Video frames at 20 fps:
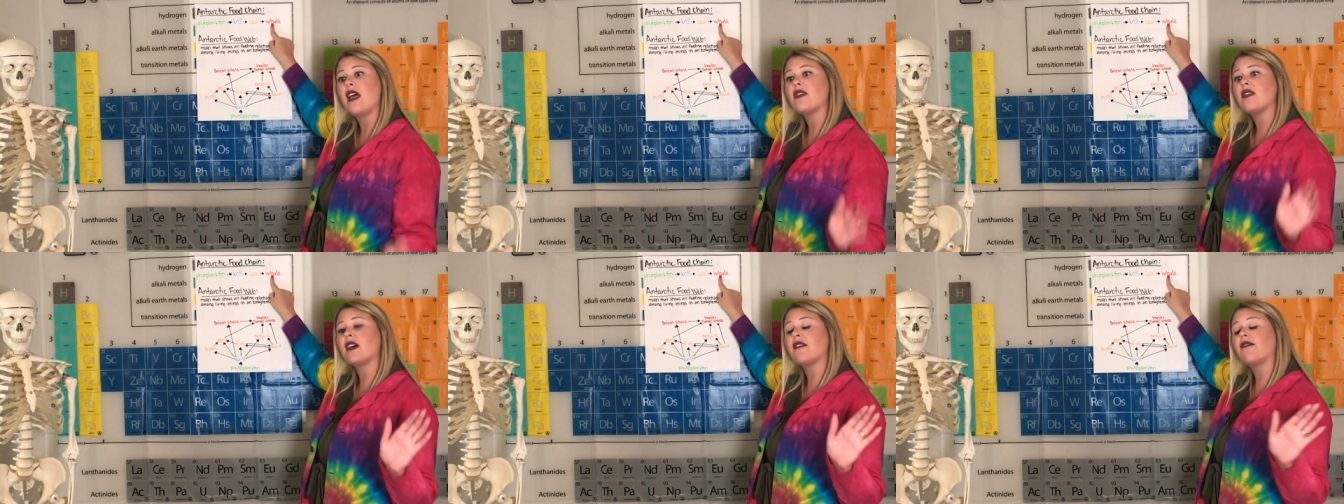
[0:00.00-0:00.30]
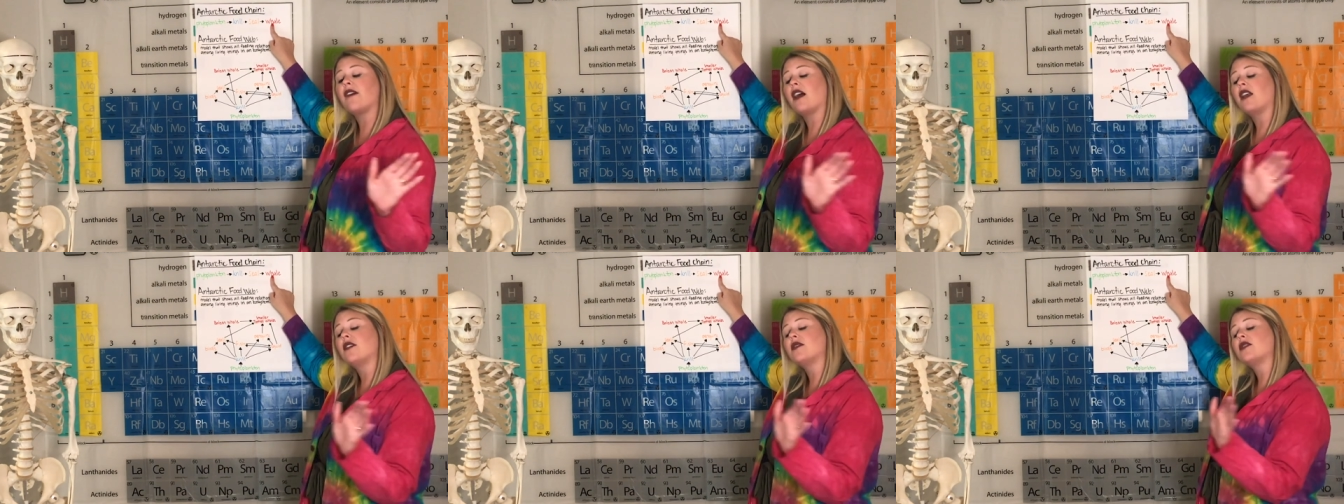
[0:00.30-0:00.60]
that
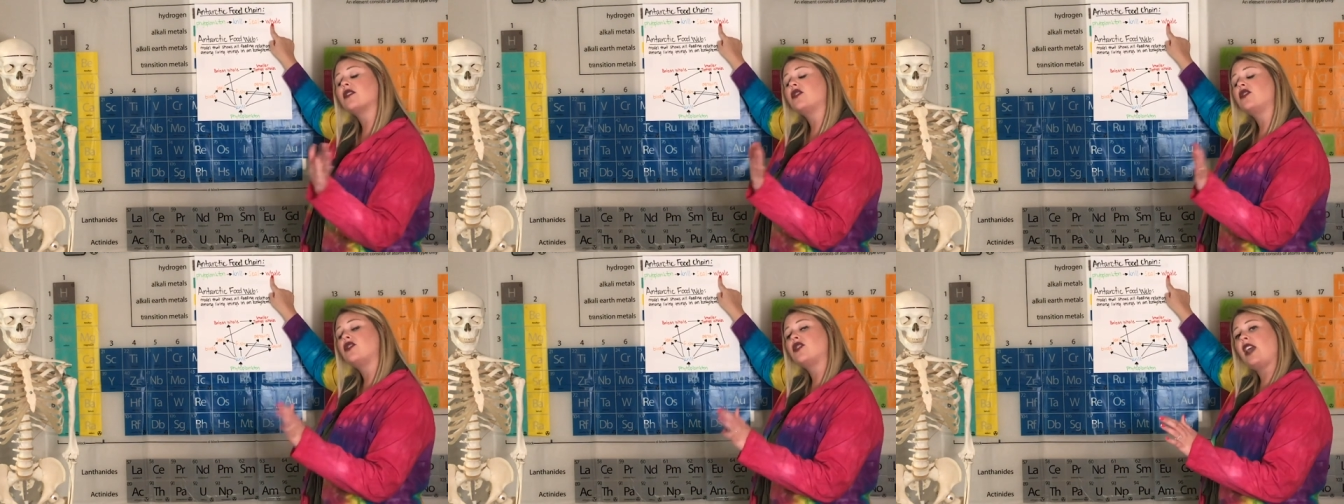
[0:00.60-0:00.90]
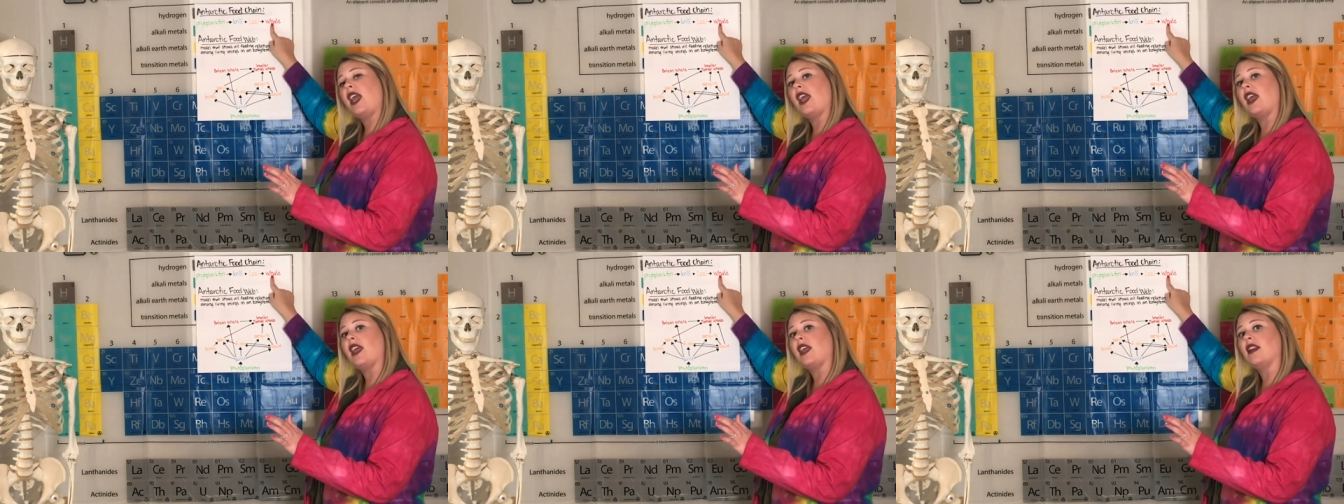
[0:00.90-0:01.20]
follows a
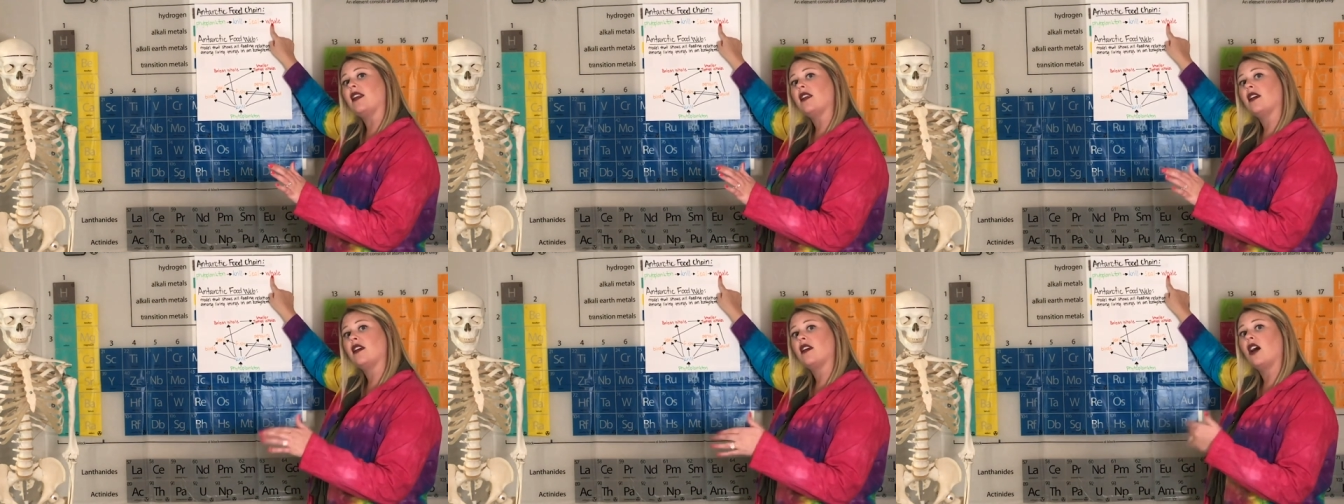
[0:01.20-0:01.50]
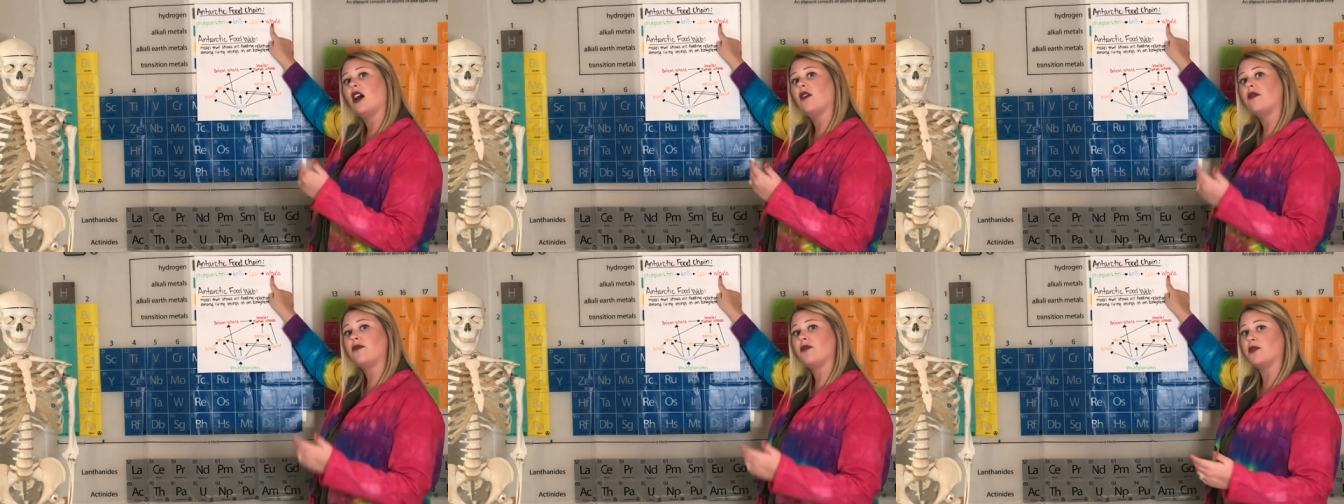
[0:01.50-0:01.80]
chain
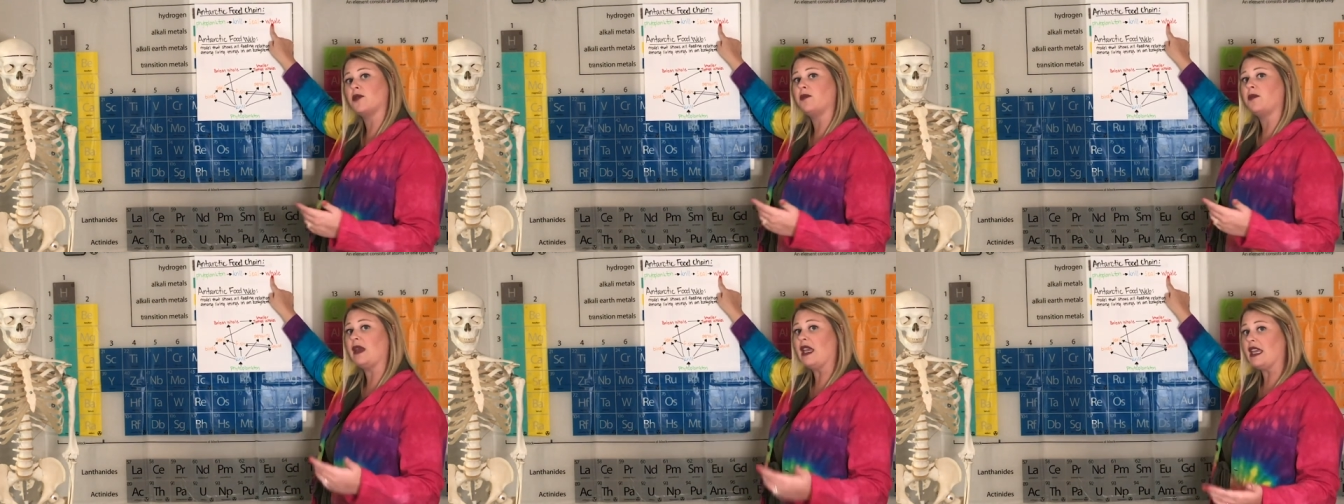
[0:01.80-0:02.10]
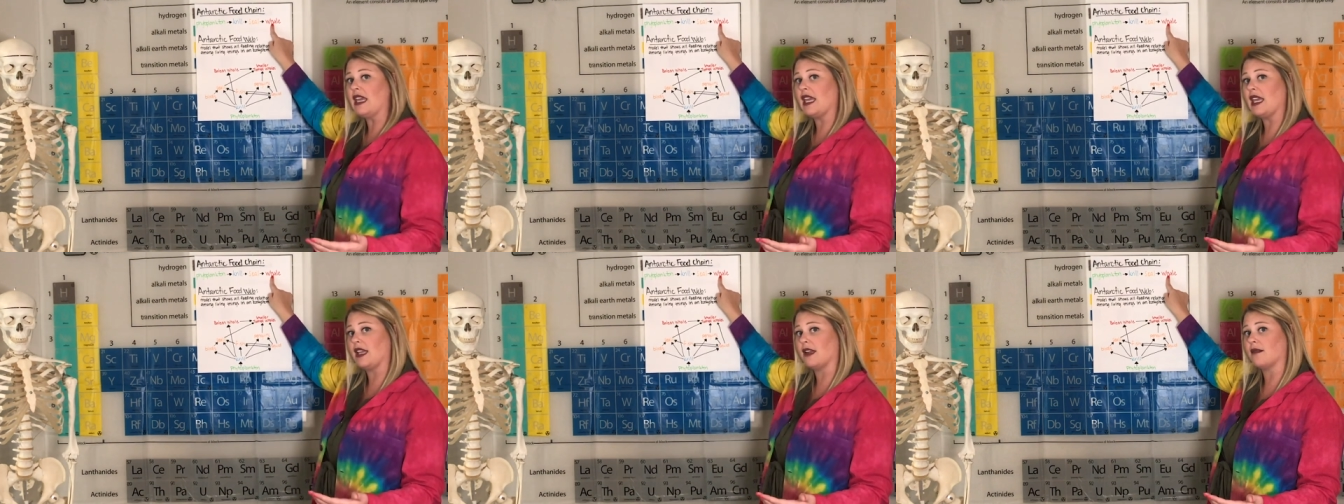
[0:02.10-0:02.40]
of food
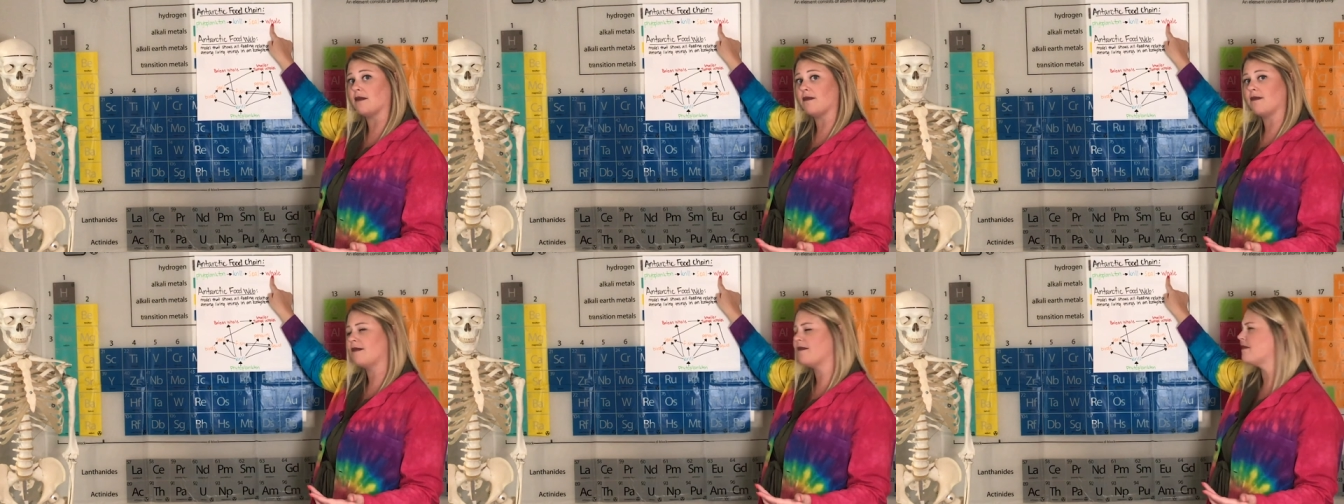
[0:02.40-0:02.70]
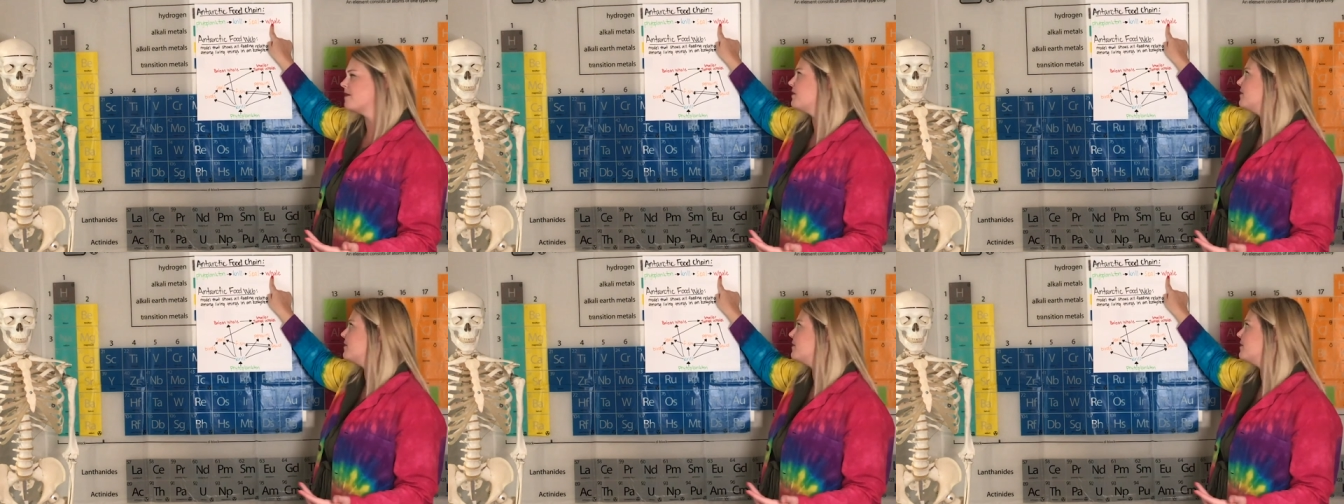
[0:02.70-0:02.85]
being eaten.